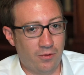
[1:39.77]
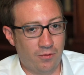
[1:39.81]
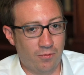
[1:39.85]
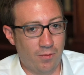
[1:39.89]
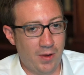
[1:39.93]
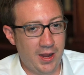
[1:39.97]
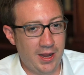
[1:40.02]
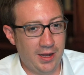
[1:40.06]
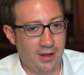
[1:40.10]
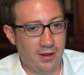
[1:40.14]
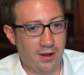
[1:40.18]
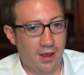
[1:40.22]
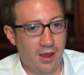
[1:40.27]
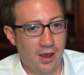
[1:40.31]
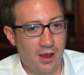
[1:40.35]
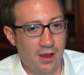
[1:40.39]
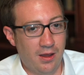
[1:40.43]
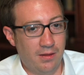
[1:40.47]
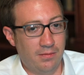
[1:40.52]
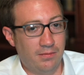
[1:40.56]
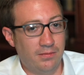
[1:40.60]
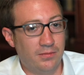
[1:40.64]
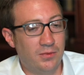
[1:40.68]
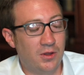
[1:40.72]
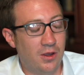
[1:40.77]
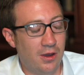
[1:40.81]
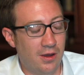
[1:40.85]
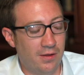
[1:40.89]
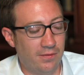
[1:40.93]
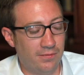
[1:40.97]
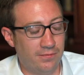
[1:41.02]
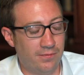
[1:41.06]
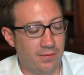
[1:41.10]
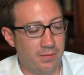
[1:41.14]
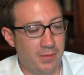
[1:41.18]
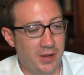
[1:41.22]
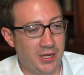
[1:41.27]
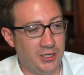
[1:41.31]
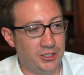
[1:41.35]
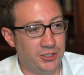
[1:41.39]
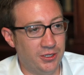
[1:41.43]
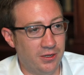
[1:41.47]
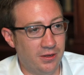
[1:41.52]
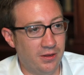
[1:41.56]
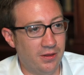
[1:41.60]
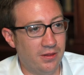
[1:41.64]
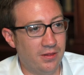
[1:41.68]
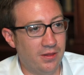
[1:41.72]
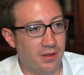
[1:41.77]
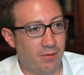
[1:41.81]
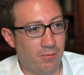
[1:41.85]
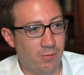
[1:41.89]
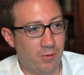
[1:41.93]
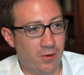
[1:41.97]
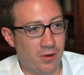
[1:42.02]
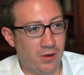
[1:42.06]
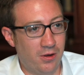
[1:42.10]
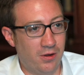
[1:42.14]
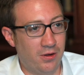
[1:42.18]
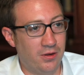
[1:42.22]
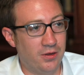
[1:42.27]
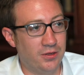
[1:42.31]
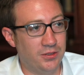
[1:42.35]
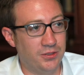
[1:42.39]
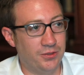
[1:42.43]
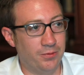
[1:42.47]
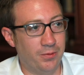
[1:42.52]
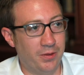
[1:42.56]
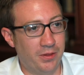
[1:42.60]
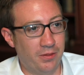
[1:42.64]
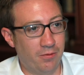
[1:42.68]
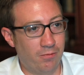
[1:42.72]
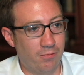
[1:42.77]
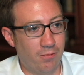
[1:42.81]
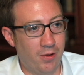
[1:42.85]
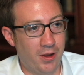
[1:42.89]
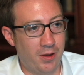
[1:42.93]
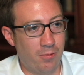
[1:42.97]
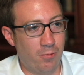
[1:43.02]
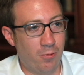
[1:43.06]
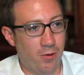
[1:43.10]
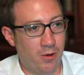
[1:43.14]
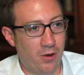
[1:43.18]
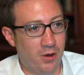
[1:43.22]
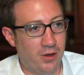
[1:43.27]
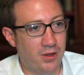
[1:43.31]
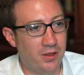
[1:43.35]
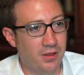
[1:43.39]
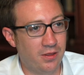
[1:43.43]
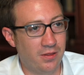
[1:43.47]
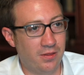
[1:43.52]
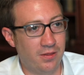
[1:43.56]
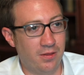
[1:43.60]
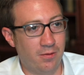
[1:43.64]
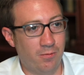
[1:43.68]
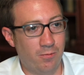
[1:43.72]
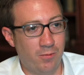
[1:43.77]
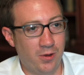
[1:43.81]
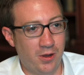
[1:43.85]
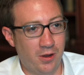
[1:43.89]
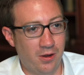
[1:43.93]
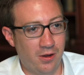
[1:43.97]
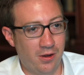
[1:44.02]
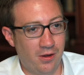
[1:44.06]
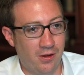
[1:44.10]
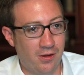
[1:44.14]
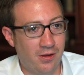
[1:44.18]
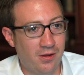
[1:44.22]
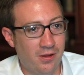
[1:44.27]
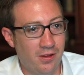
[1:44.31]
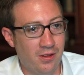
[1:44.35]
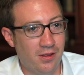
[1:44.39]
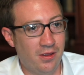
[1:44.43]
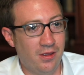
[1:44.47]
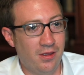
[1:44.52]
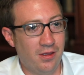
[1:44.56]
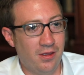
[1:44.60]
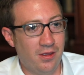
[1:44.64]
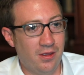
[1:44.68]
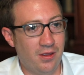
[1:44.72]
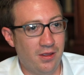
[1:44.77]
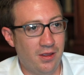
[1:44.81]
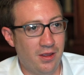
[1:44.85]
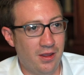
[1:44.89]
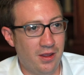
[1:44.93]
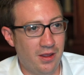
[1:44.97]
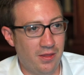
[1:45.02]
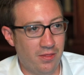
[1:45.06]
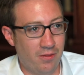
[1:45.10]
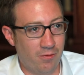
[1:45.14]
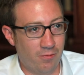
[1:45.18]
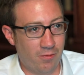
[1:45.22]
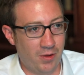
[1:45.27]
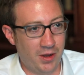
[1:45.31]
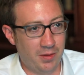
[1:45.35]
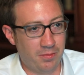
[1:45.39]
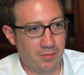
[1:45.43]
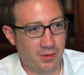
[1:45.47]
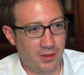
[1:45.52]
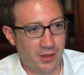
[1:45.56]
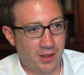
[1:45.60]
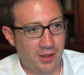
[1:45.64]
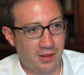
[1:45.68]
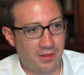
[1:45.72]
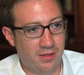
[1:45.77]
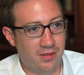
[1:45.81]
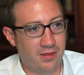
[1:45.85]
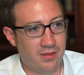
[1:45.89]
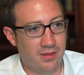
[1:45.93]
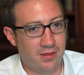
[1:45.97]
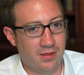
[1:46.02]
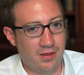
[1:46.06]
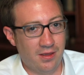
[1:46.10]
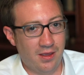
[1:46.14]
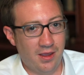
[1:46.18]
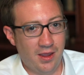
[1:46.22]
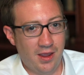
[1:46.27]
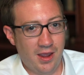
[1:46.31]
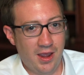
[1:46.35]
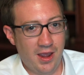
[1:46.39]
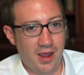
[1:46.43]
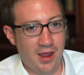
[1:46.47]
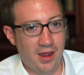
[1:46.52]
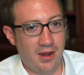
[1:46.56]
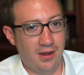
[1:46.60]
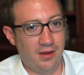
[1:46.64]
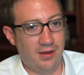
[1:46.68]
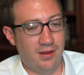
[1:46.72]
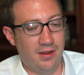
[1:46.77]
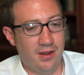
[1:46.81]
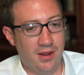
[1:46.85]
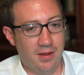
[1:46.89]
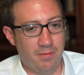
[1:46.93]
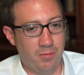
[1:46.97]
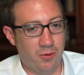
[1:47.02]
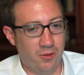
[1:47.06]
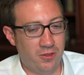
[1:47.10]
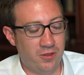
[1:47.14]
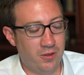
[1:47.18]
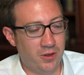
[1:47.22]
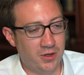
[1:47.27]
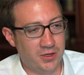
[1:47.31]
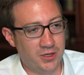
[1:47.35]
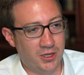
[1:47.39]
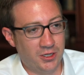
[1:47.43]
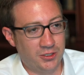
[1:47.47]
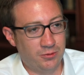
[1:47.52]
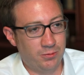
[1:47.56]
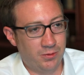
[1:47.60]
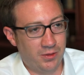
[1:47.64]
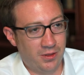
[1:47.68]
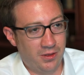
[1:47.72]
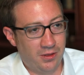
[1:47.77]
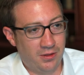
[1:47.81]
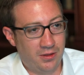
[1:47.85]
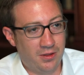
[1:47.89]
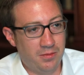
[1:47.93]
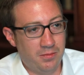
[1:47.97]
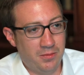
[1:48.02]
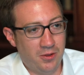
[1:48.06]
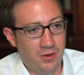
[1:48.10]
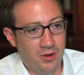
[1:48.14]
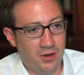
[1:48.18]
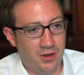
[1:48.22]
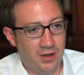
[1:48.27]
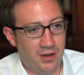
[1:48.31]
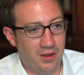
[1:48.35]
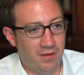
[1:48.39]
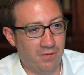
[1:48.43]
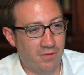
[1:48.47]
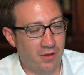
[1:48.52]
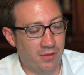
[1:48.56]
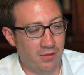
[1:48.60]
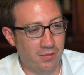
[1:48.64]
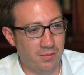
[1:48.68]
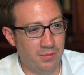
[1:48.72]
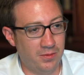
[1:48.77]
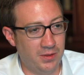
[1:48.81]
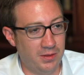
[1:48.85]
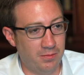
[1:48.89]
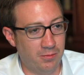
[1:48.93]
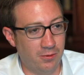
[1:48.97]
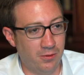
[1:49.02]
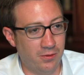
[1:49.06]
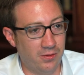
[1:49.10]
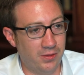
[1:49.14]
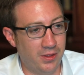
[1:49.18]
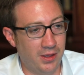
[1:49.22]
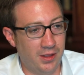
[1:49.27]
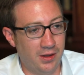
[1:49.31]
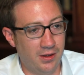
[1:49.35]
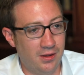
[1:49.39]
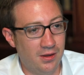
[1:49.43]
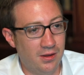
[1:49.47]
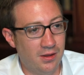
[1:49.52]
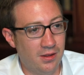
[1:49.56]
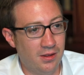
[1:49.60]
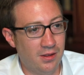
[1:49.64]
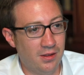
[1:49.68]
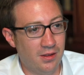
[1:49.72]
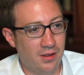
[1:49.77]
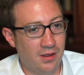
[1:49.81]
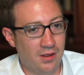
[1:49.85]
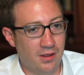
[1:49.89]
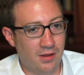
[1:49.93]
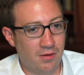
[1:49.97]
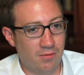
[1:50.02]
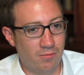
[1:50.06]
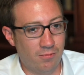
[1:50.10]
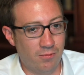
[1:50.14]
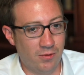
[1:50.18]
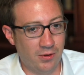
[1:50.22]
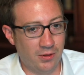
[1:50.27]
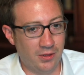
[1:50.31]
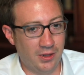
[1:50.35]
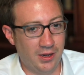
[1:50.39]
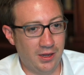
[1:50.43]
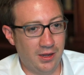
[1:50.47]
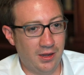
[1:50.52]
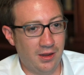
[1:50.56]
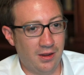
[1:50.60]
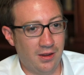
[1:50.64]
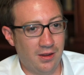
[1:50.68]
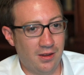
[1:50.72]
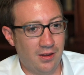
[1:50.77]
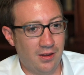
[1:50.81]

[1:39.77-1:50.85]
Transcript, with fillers: great um, confirmation that we're doing the right work, that we're in the right place, and it puts you in touch with a community of other people that really